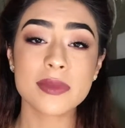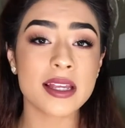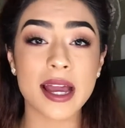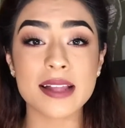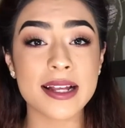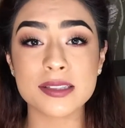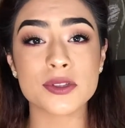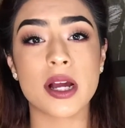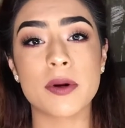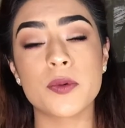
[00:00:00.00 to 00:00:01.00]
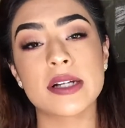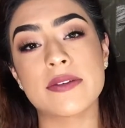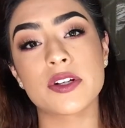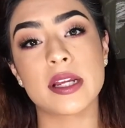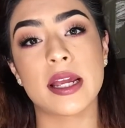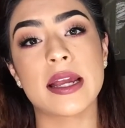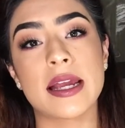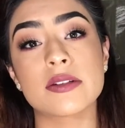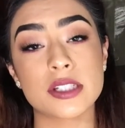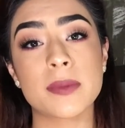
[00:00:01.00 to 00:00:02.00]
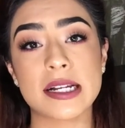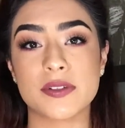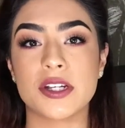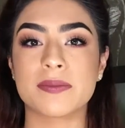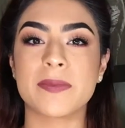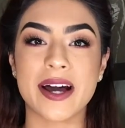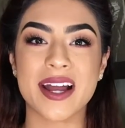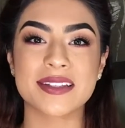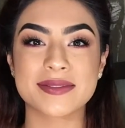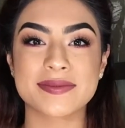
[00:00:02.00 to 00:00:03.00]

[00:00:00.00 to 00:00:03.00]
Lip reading: Yeah, like and subscribe. I hope you guys have a good day, and I'll see you in my next video. Bye.